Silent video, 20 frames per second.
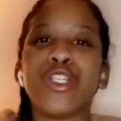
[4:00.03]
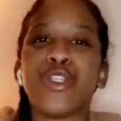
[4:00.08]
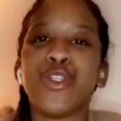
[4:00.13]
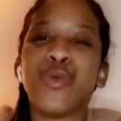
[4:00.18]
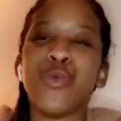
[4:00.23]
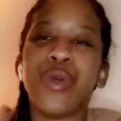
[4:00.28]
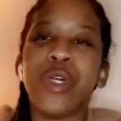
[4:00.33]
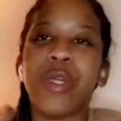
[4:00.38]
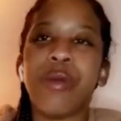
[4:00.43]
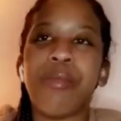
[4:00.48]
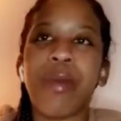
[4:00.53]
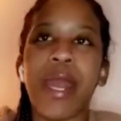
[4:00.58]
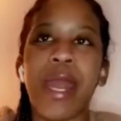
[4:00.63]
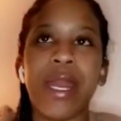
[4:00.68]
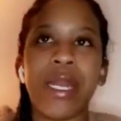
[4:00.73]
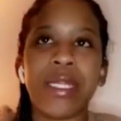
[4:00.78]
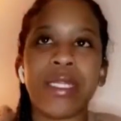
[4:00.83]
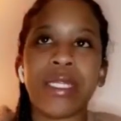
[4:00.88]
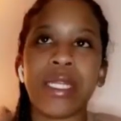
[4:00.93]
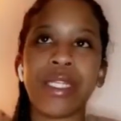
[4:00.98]
would have
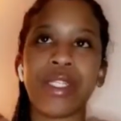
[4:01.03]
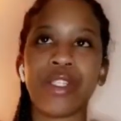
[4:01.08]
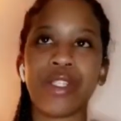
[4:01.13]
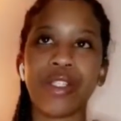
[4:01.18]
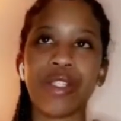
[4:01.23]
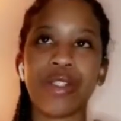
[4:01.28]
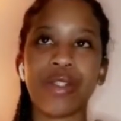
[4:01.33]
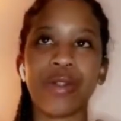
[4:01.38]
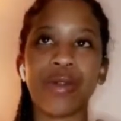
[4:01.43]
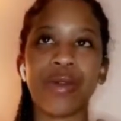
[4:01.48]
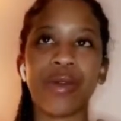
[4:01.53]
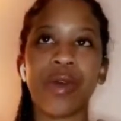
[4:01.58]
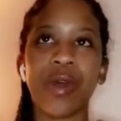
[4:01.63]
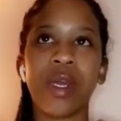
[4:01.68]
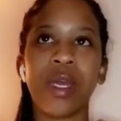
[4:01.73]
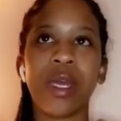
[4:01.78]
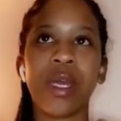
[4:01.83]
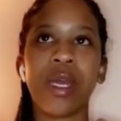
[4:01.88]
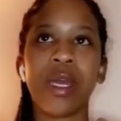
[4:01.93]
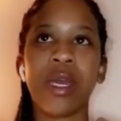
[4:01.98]
paid attention to.
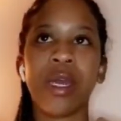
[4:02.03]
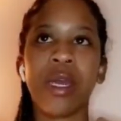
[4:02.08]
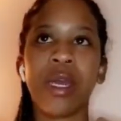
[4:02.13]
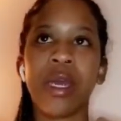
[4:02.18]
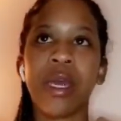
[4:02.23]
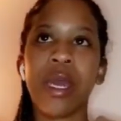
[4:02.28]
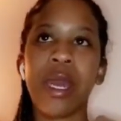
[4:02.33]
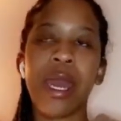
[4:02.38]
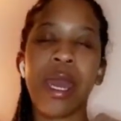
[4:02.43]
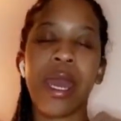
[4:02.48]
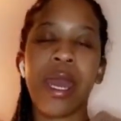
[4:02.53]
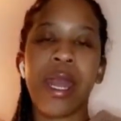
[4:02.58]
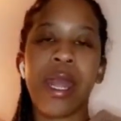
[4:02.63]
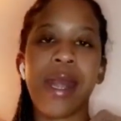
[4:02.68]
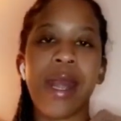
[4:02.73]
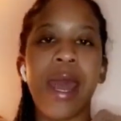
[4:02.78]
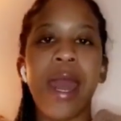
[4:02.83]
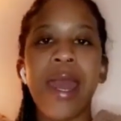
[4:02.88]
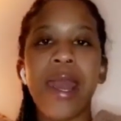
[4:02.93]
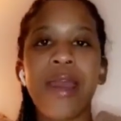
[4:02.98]
And
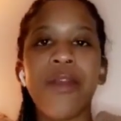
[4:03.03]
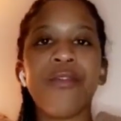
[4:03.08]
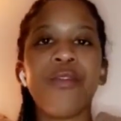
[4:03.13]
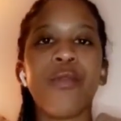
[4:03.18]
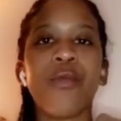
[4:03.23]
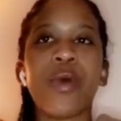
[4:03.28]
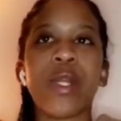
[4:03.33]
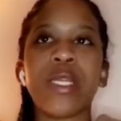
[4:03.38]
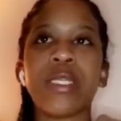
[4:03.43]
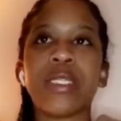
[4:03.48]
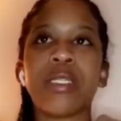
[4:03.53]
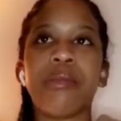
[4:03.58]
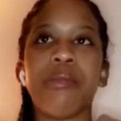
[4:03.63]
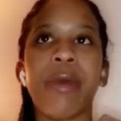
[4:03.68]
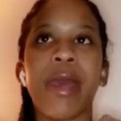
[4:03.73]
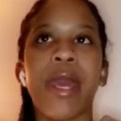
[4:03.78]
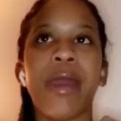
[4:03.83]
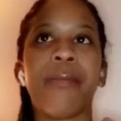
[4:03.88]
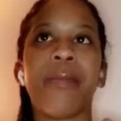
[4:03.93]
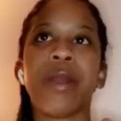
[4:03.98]
not everyone is the
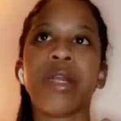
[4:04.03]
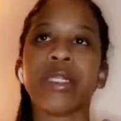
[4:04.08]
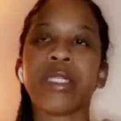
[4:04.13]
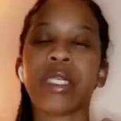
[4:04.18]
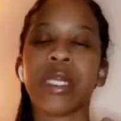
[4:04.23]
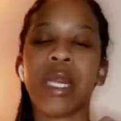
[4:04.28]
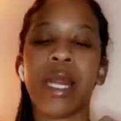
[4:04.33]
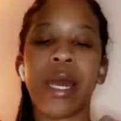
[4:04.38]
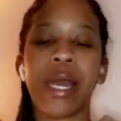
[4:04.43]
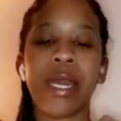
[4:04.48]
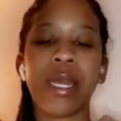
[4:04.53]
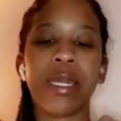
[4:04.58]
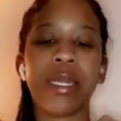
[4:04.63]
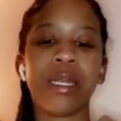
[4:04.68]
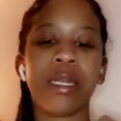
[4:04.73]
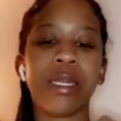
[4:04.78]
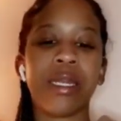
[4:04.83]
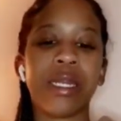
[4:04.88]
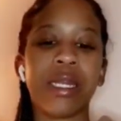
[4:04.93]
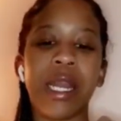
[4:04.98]
bad person. Like,
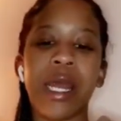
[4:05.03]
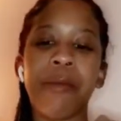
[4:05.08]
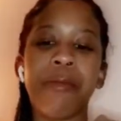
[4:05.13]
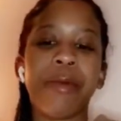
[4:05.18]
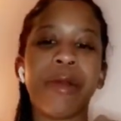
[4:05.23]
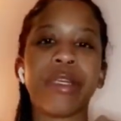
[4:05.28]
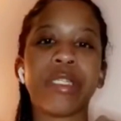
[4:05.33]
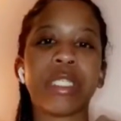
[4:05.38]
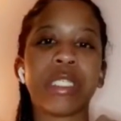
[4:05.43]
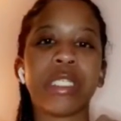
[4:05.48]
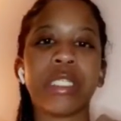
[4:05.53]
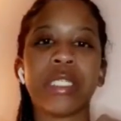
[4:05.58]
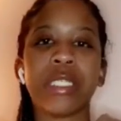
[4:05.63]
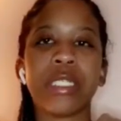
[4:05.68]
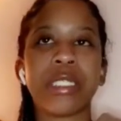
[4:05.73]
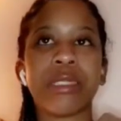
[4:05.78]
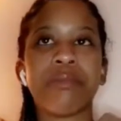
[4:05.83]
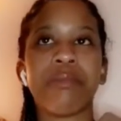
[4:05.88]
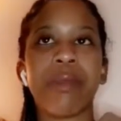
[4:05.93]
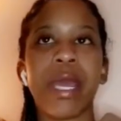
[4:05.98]
that person
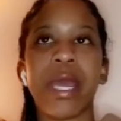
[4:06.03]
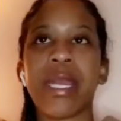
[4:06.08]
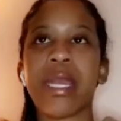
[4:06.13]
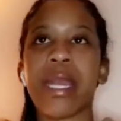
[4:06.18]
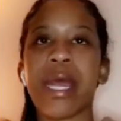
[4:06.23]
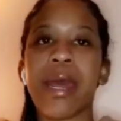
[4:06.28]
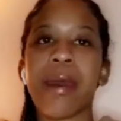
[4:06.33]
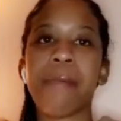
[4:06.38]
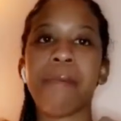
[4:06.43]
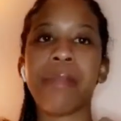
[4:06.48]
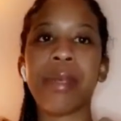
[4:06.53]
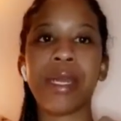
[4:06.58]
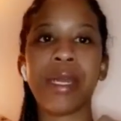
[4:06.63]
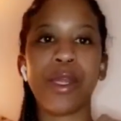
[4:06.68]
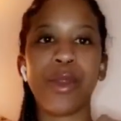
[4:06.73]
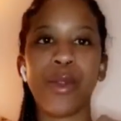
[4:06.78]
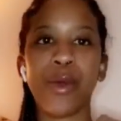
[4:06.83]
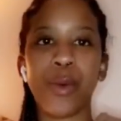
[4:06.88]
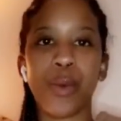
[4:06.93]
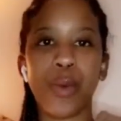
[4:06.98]
just might not be
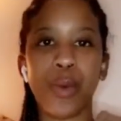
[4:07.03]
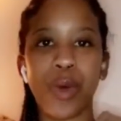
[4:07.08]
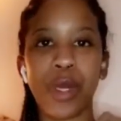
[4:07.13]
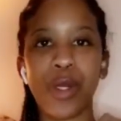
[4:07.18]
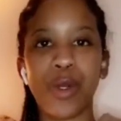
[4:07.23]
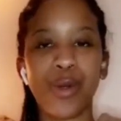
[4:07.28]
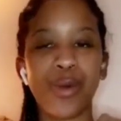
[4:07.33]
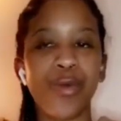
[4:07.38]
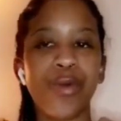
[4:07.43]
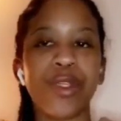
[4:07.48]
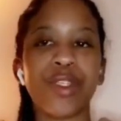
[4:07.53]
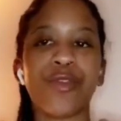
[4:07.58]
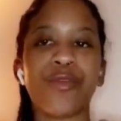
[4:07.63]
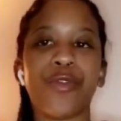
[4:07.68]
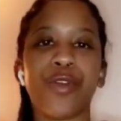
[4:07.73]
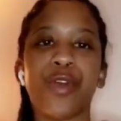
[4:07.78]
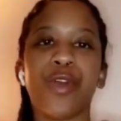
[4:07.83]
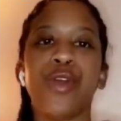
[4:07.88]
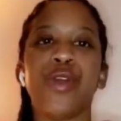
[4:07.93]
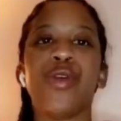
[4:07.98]
the one who is
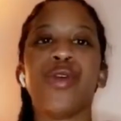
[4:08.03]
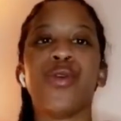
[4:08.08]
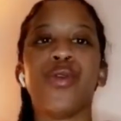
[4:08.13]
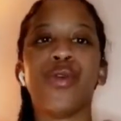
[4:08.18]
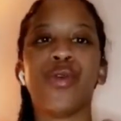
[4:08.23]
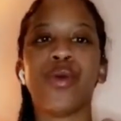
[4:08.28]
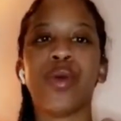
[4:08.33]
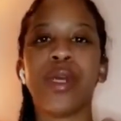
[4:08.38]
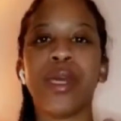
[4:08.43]
for you.